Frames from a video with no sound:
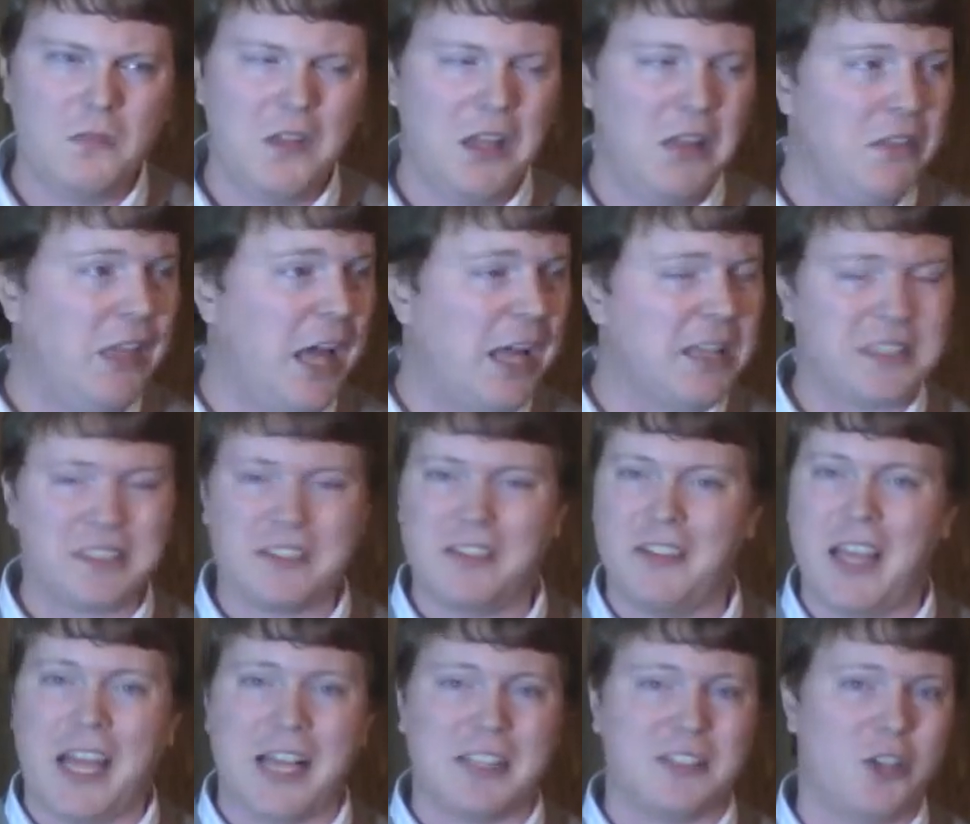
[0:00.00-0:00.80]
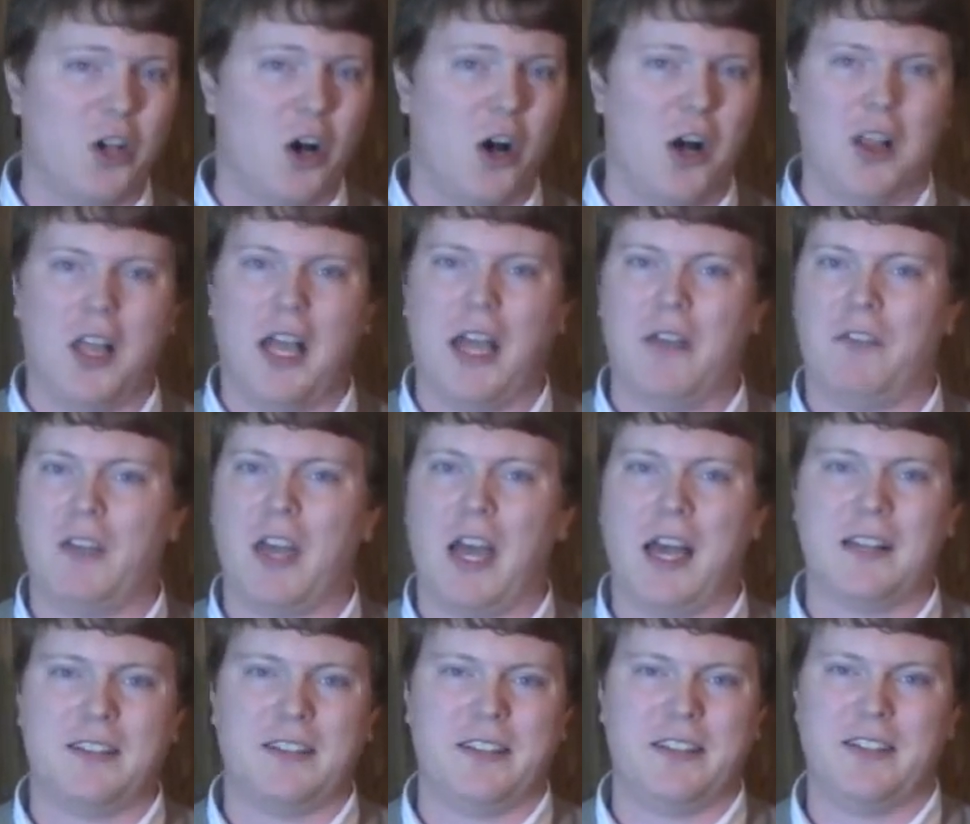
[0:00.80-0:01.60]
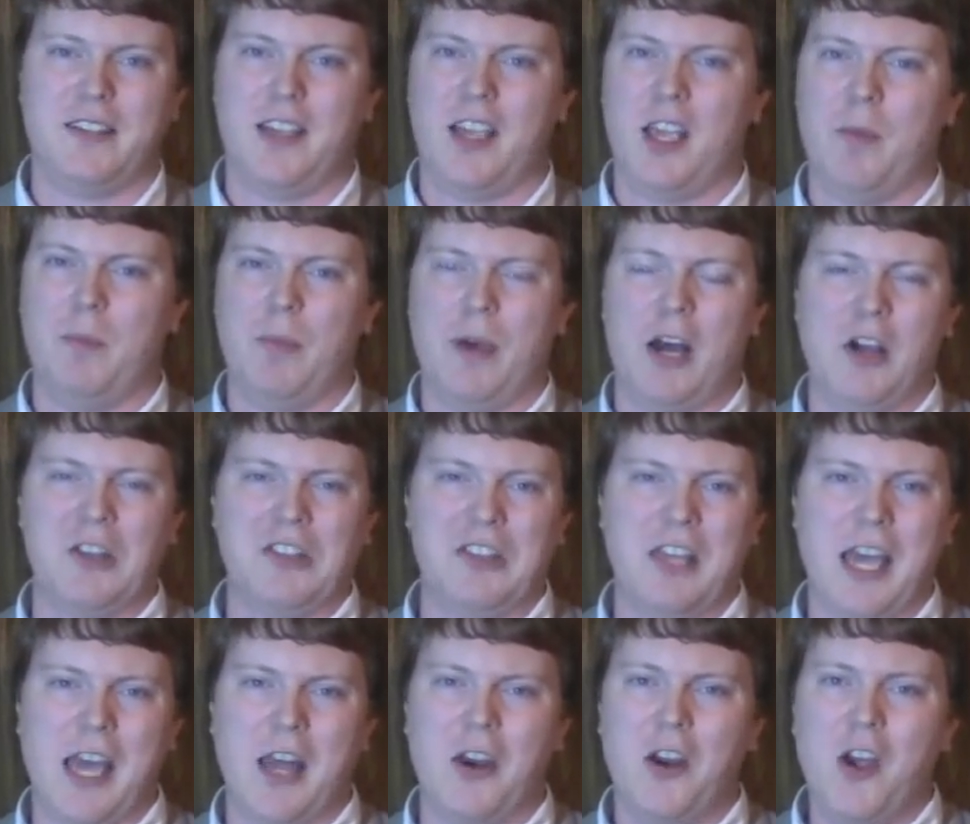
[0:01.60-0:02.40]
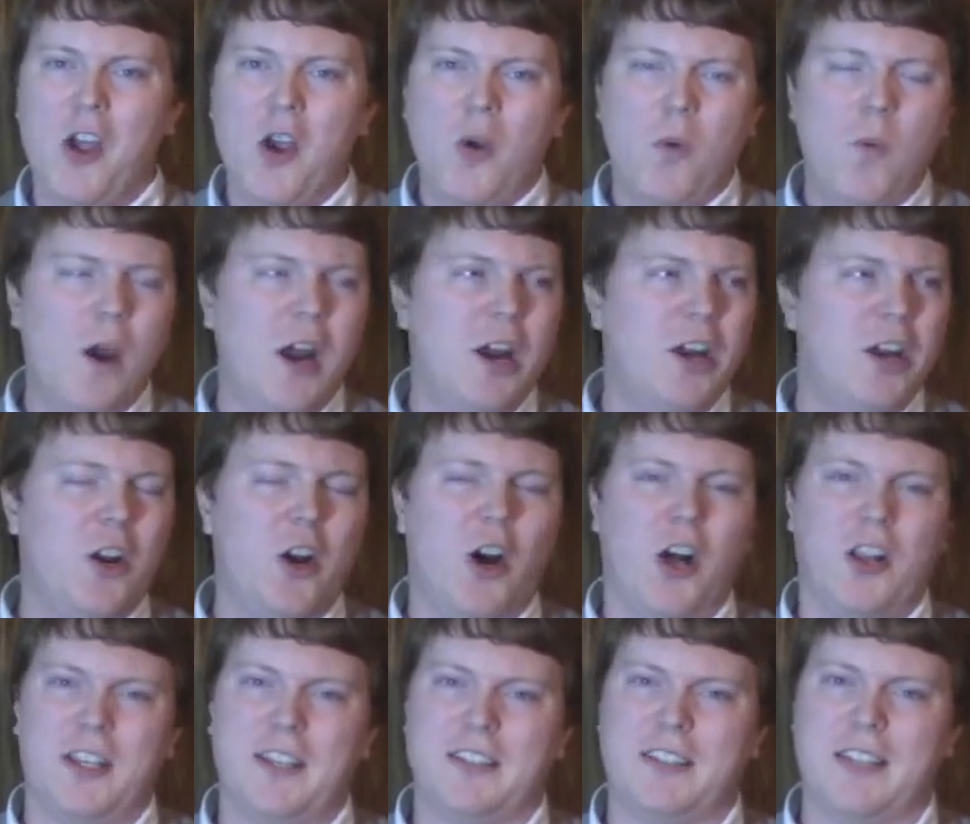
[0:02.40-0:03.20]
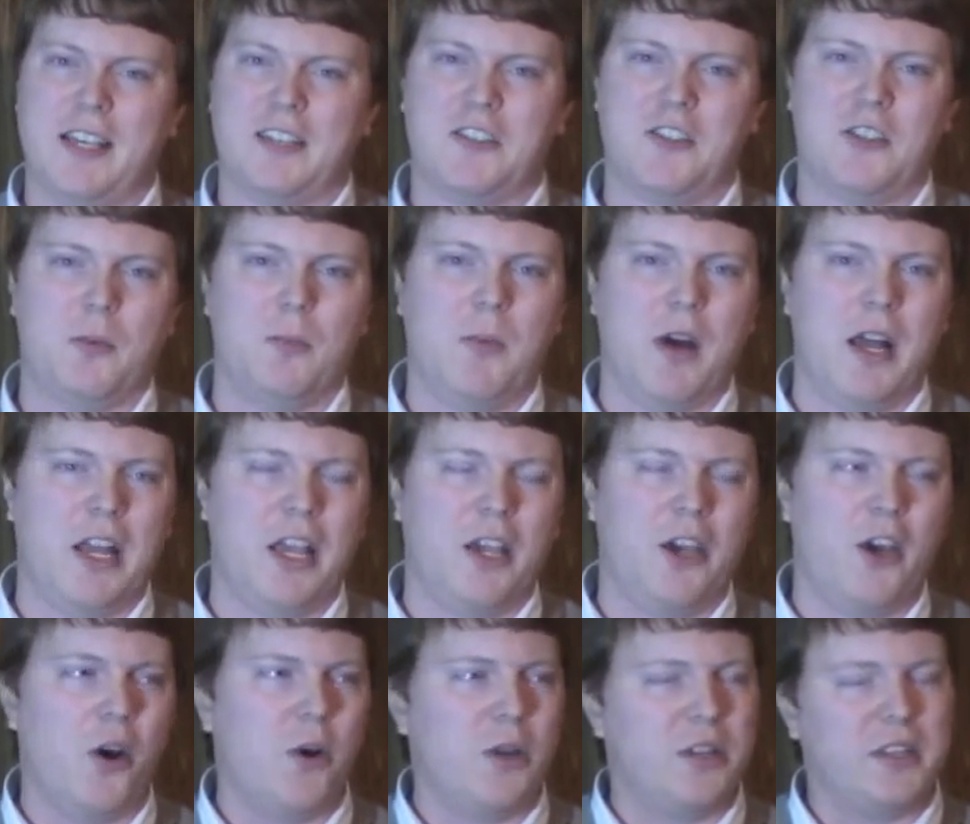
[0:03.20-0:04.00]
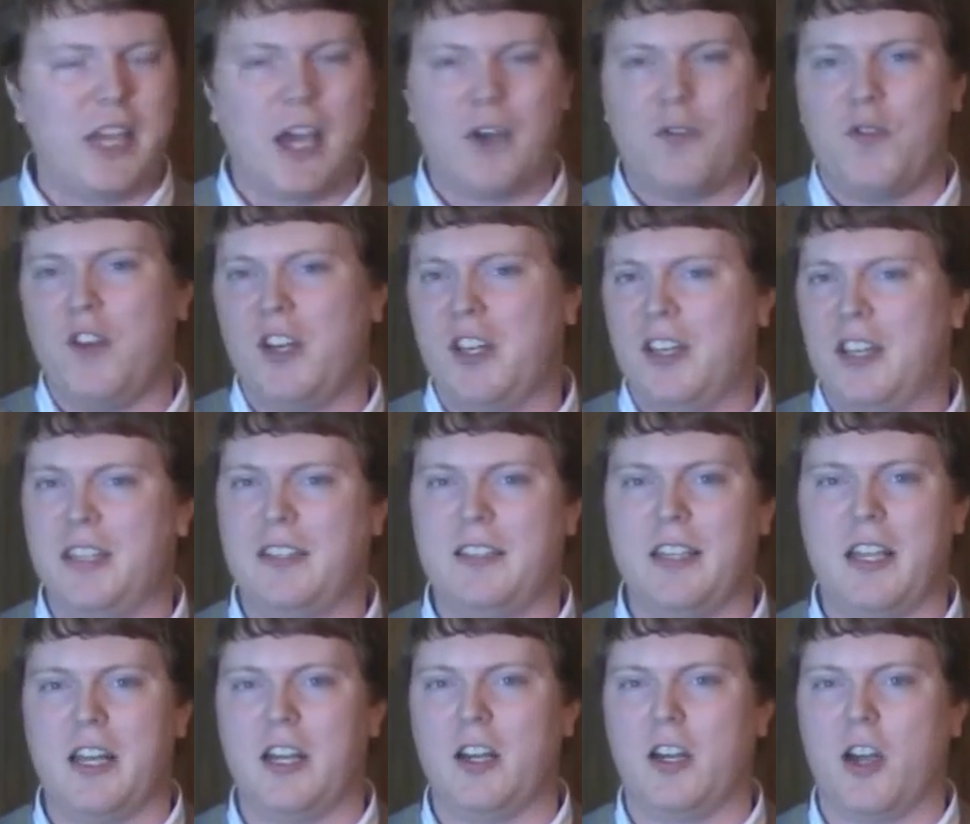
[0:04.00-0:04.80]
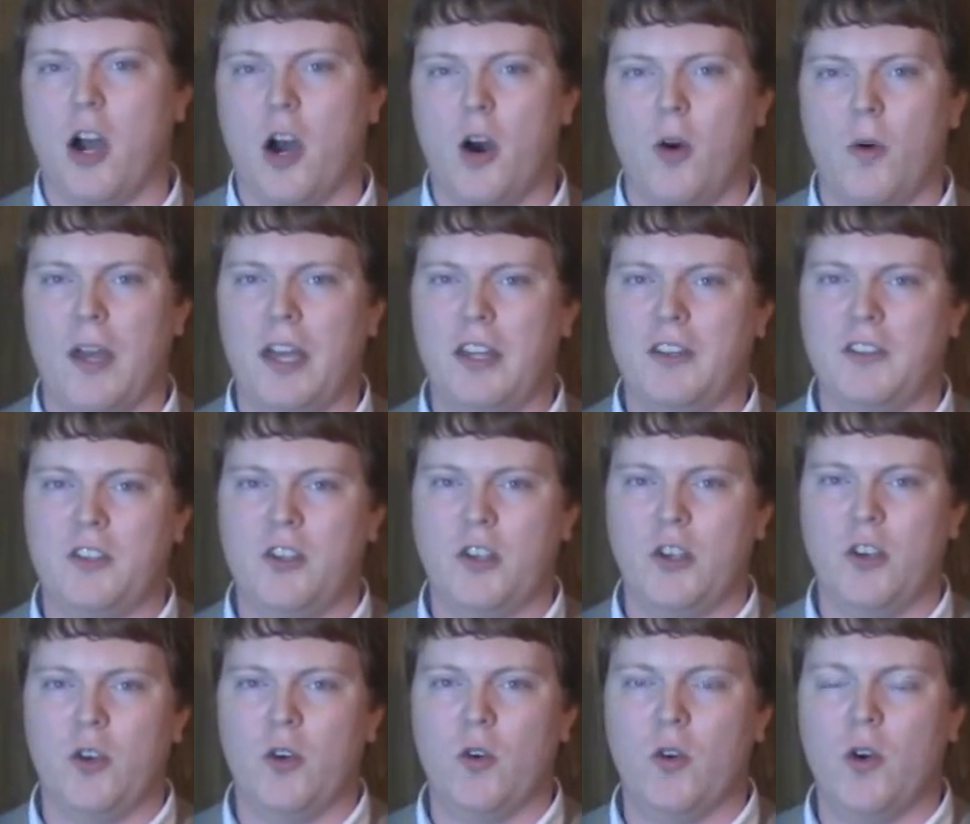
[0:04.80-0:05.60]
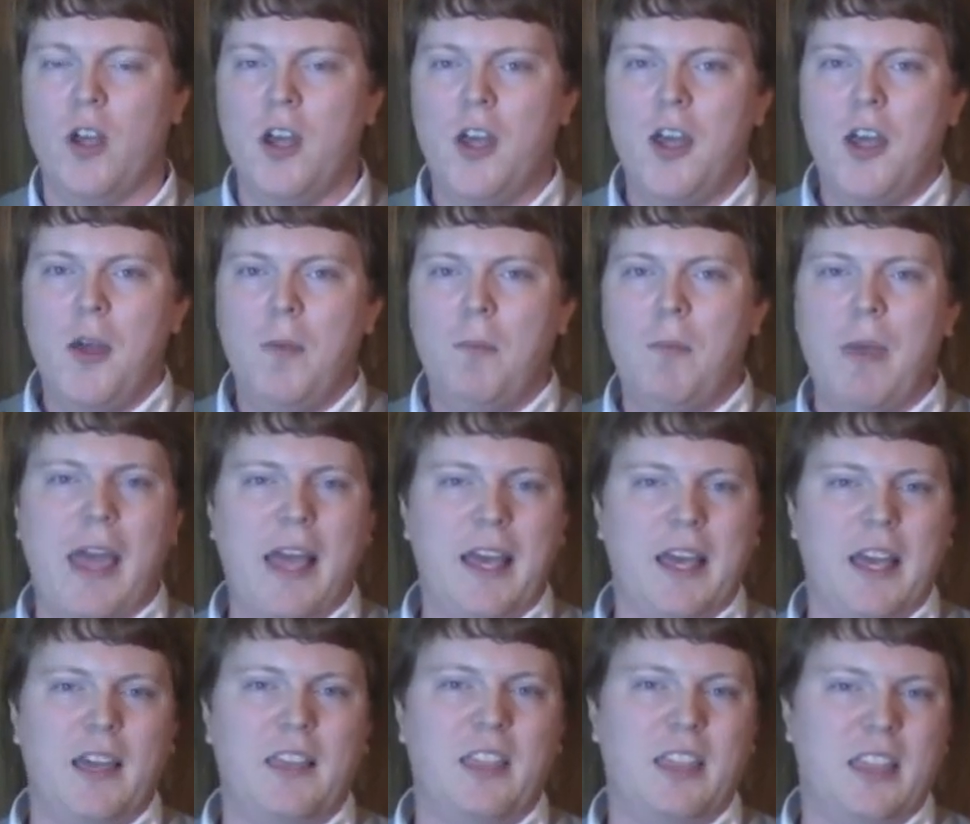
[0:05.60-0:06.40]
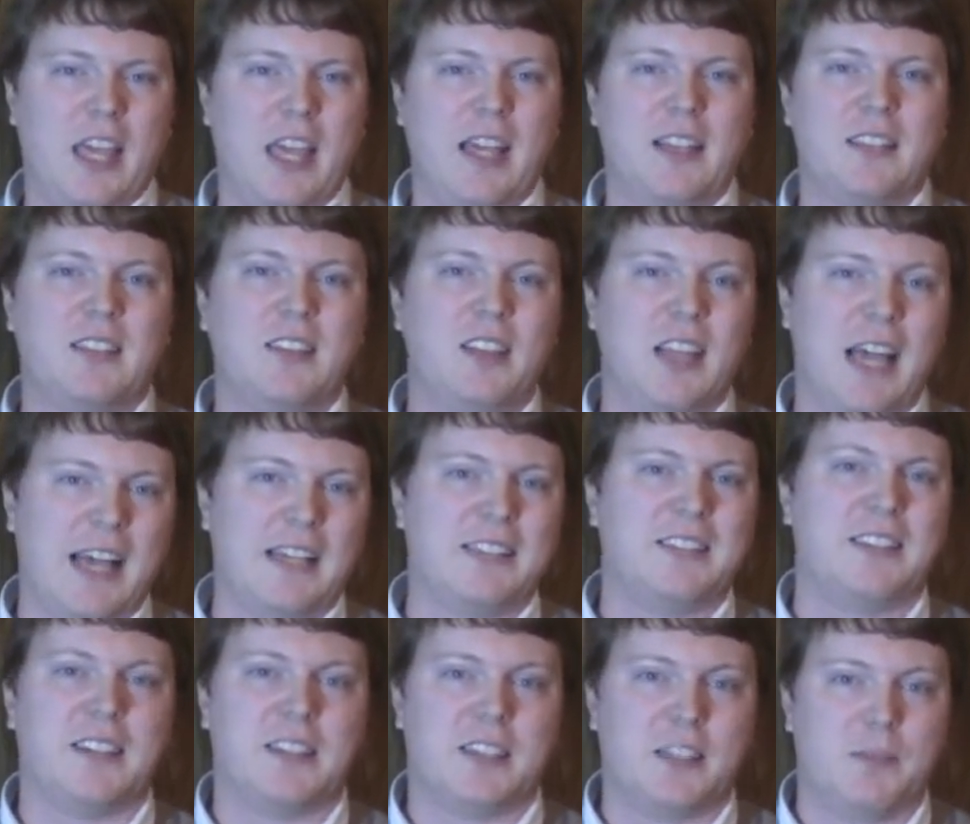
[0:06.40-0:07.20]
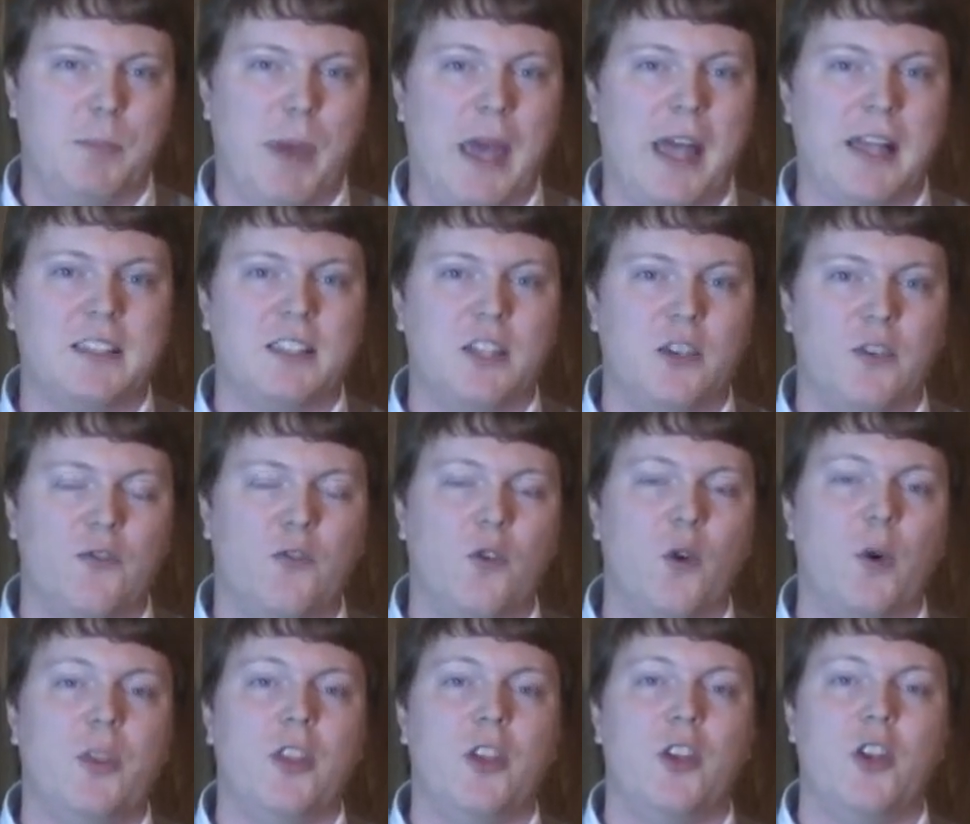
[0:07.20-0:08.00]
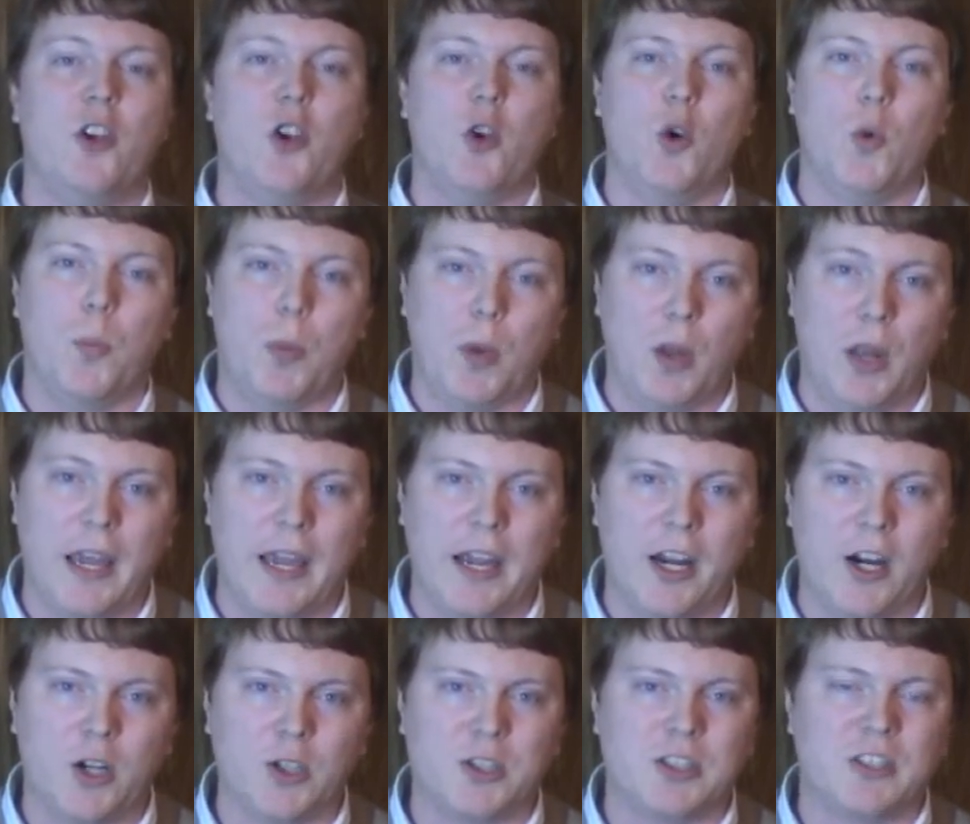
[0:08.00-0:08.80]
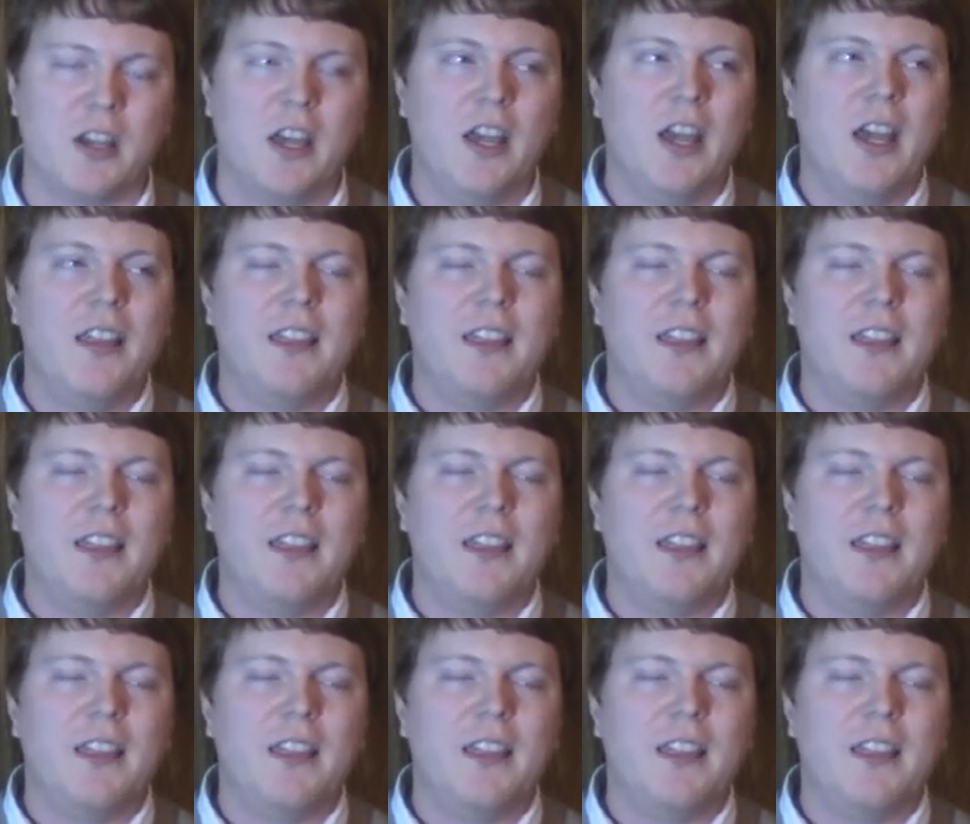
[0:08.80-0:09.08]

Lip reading: That's all I've got to say about that. Where did all this extra money go? It definitely didn't go into making things less expensive for the new players.